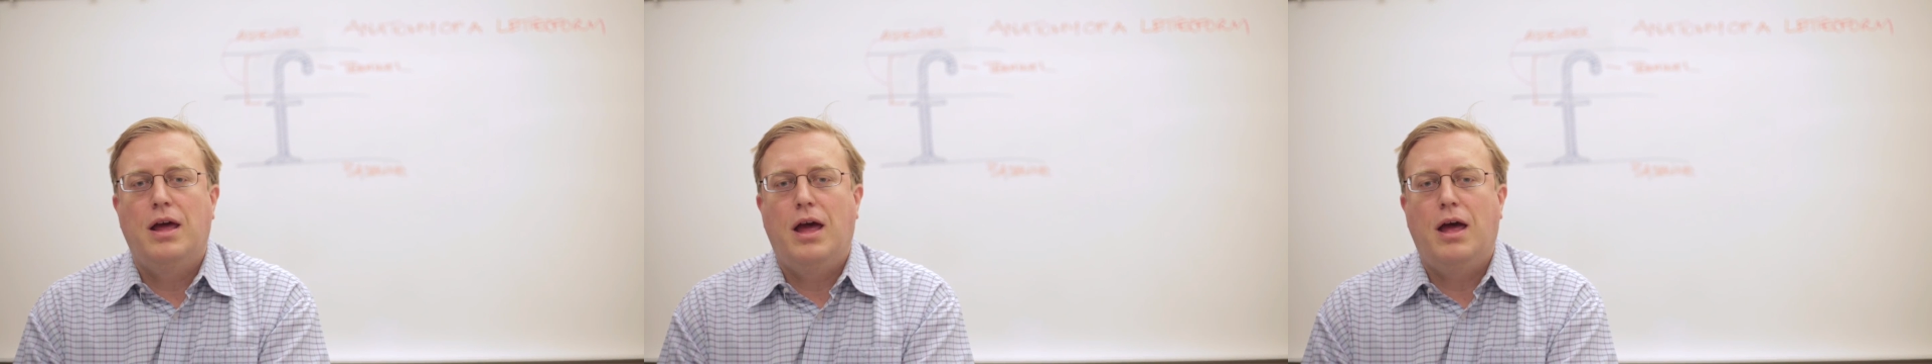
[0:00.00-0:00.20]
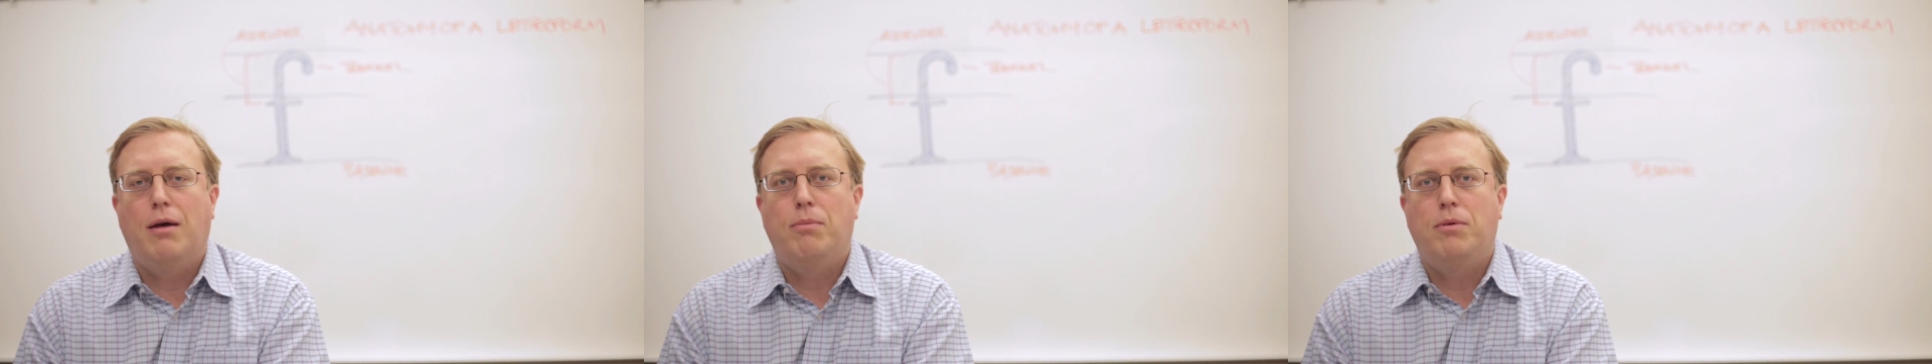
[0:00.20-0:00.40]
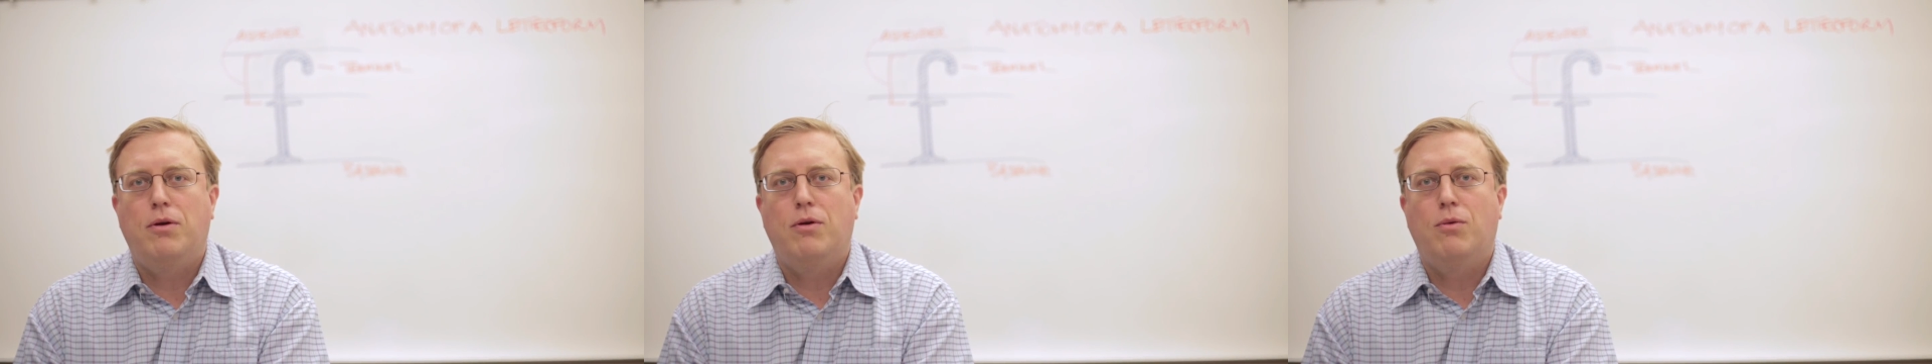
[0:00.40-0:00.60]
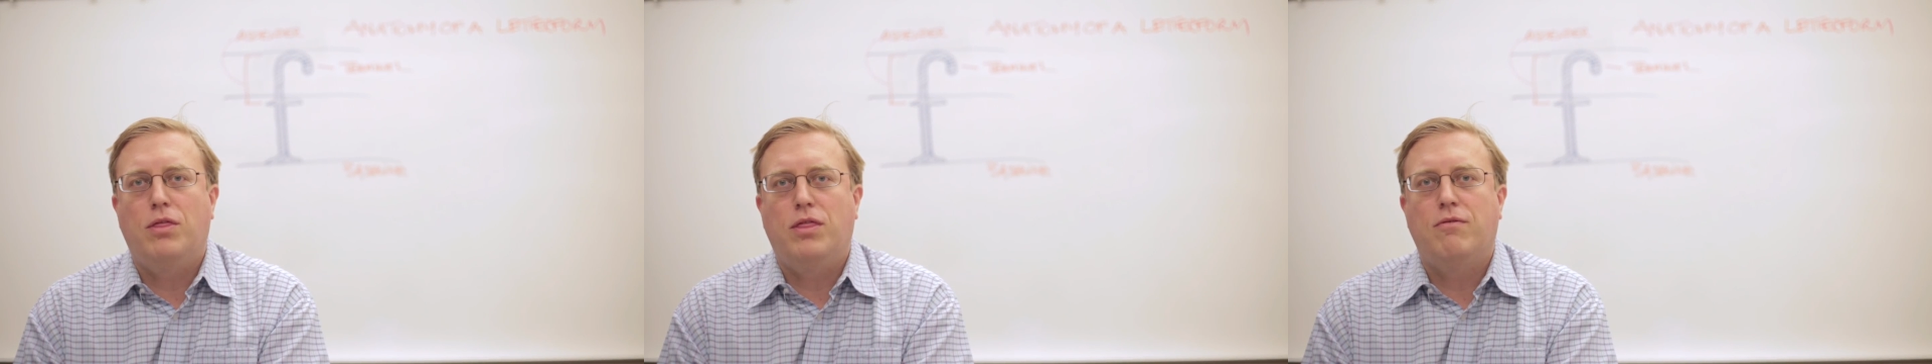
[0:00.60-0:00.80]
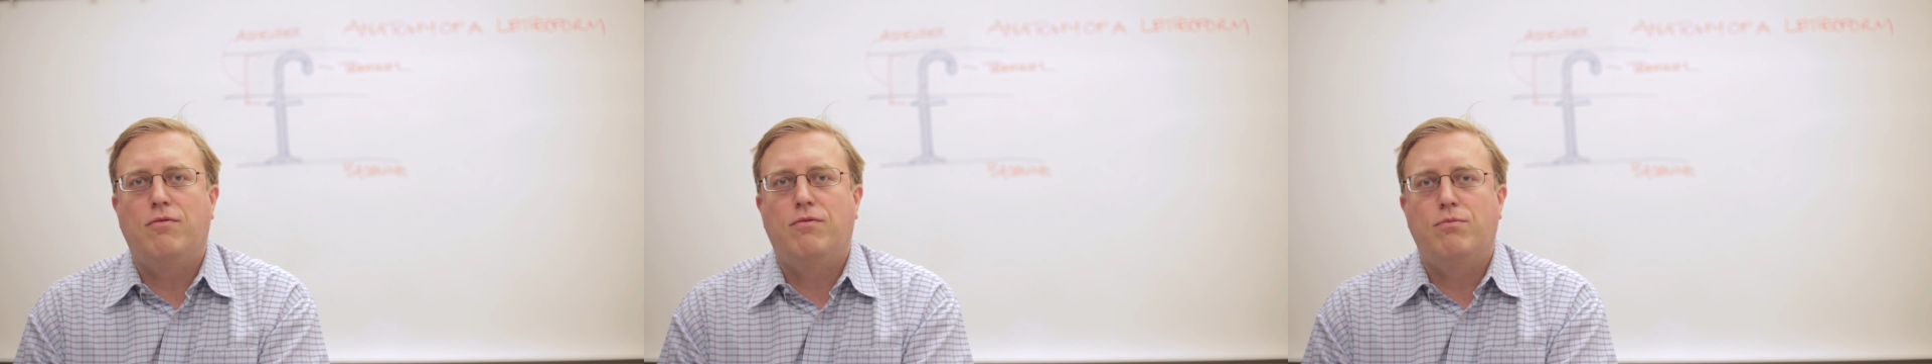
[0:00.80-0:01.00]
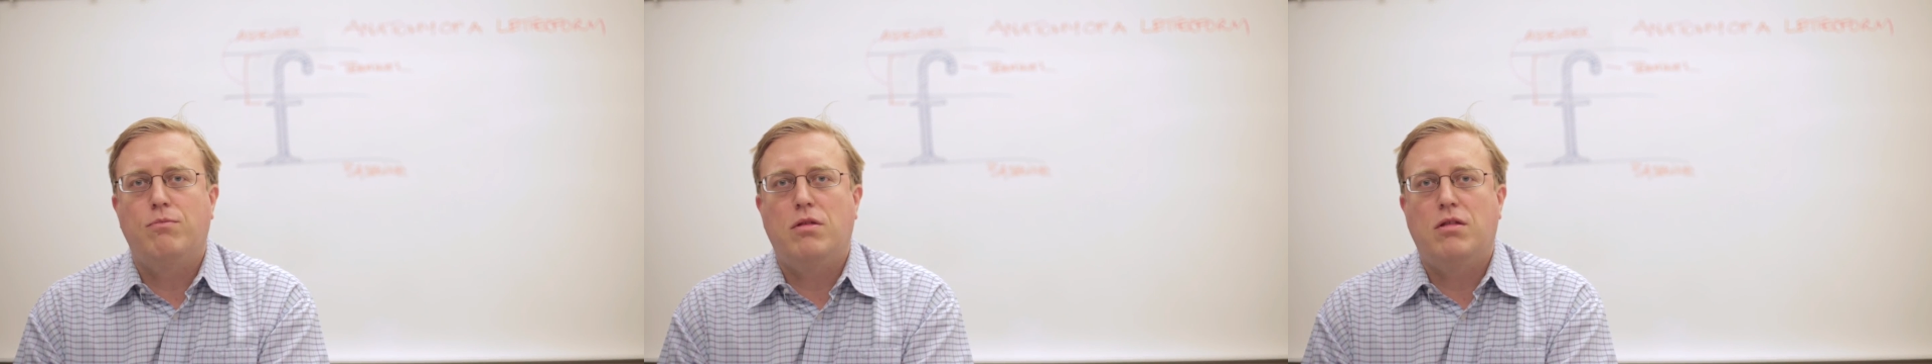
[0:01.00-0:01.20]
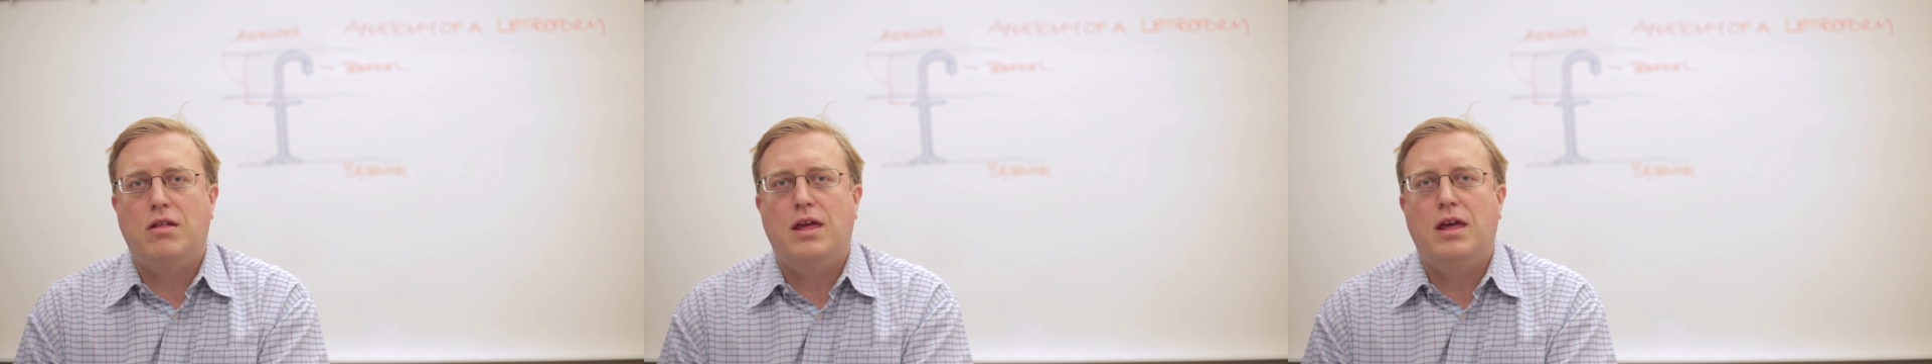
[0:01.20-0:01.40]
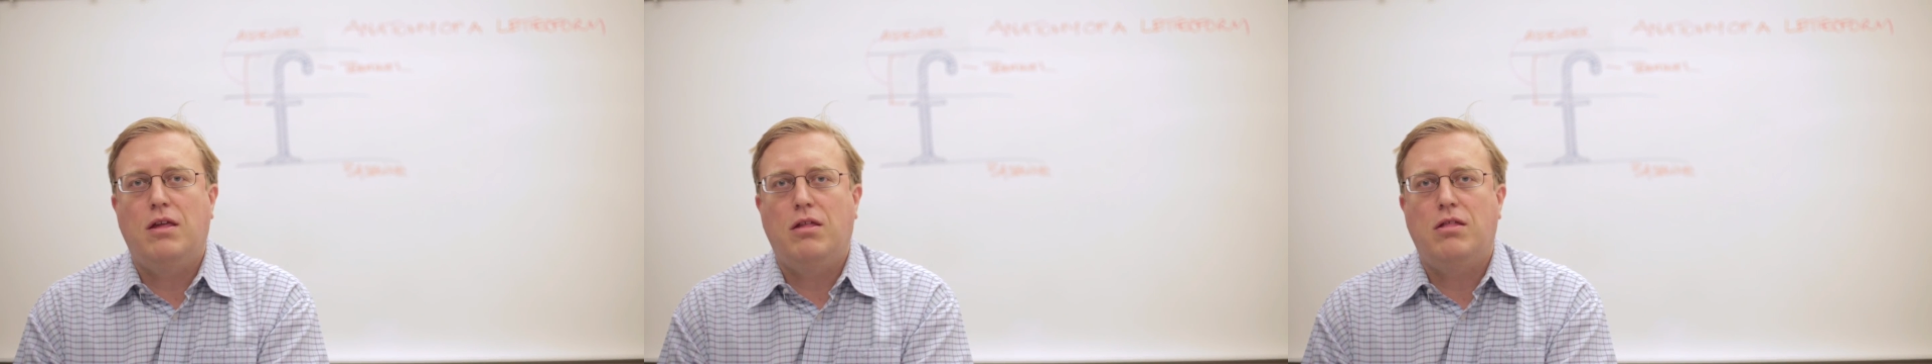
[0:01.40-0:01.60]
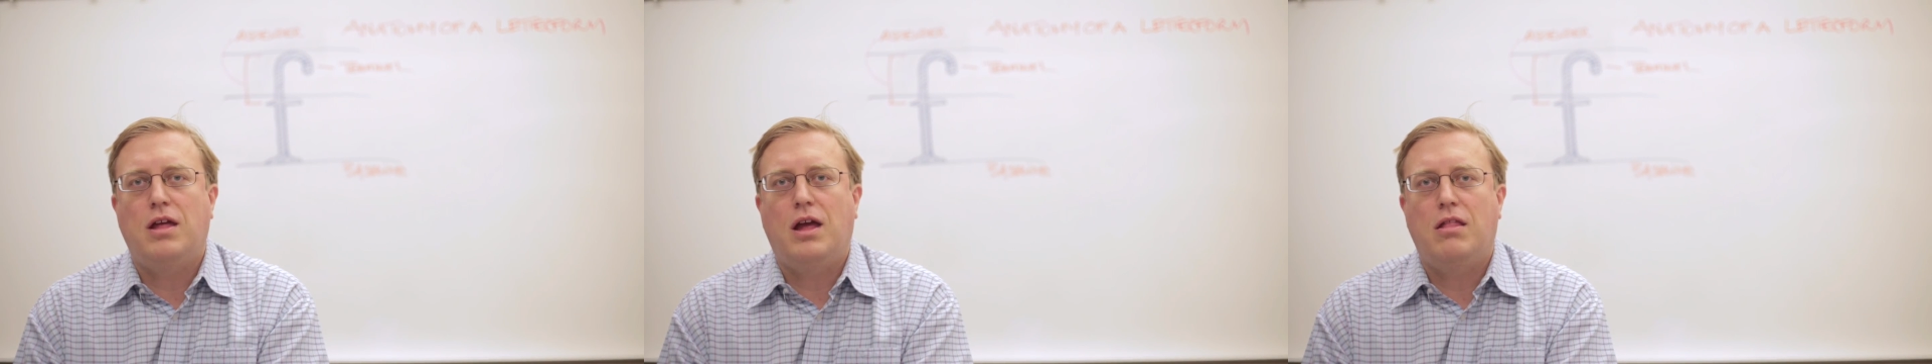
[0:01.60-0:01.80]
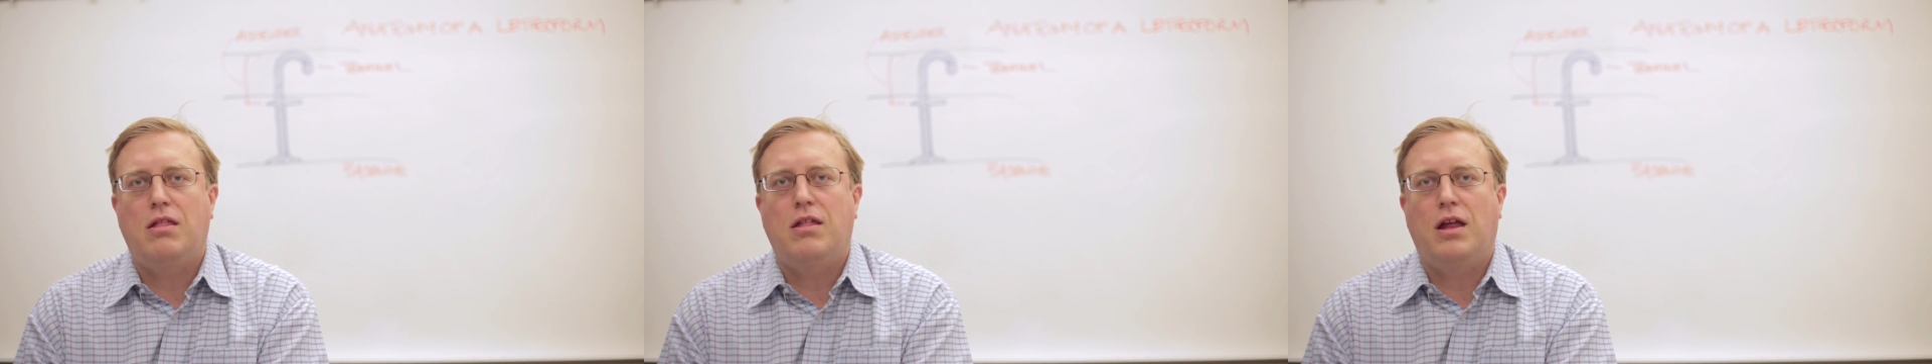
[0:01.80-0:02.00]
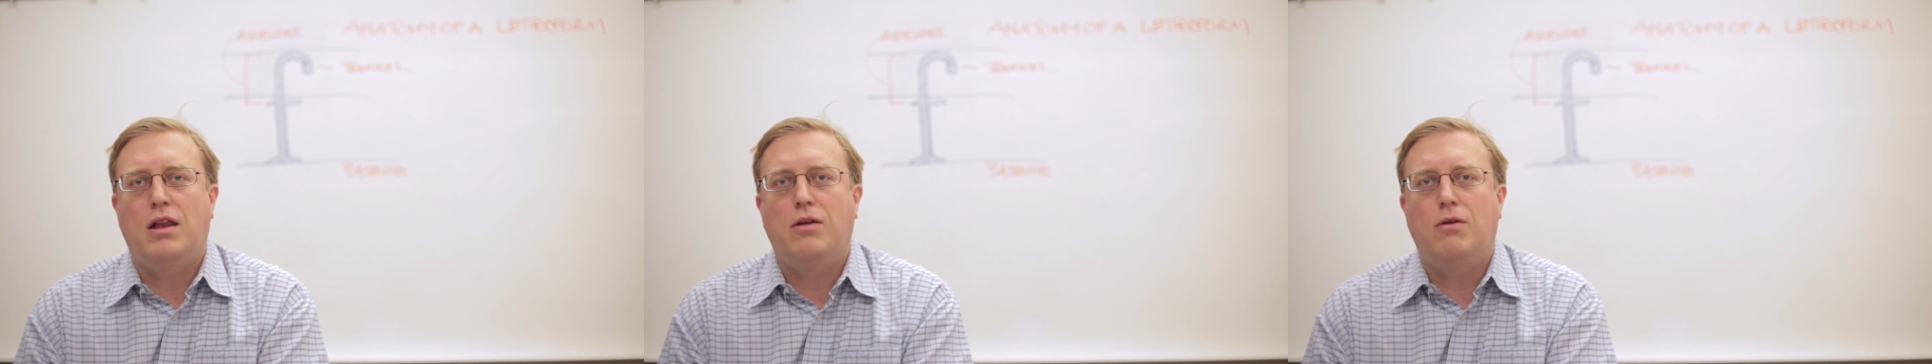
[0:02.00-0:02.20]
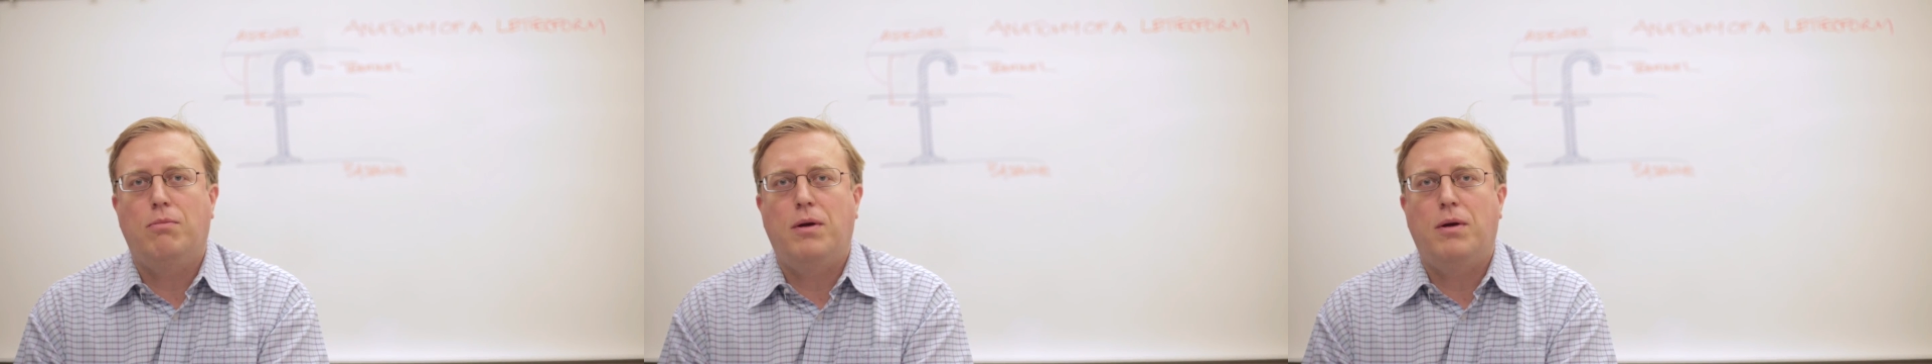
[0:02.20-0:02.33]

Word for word: help you with the skill sets that you'll